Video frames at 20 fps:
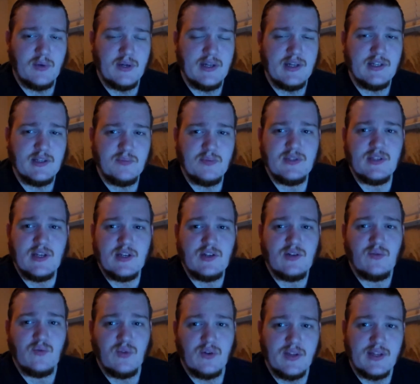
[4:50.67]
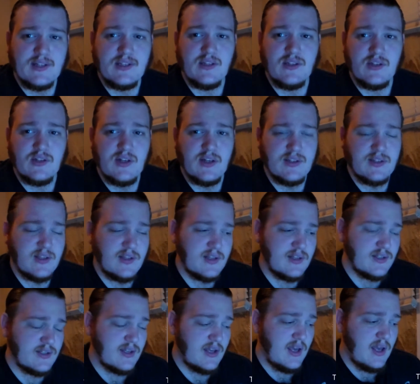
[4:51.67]
But is possession real? That's the gist of
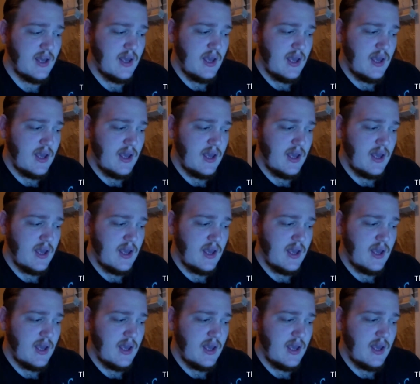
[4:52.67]
this.